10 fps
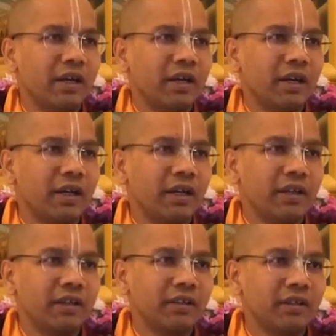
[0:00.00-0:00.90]

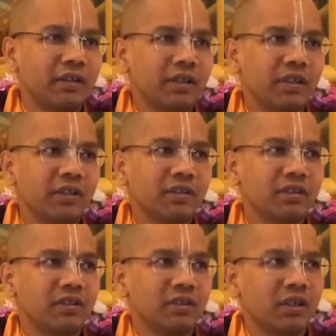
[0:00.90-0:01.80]
And
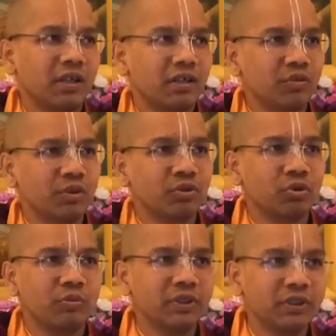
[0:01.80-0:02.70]
his courage was
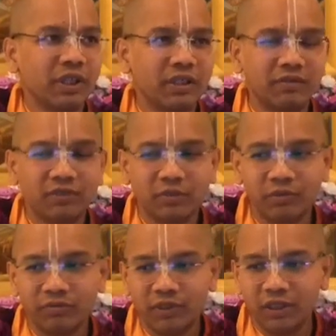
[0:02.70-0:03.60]
so much that if some
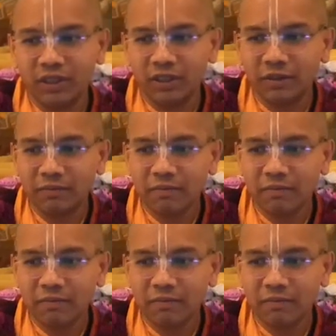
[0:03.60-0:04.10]
of the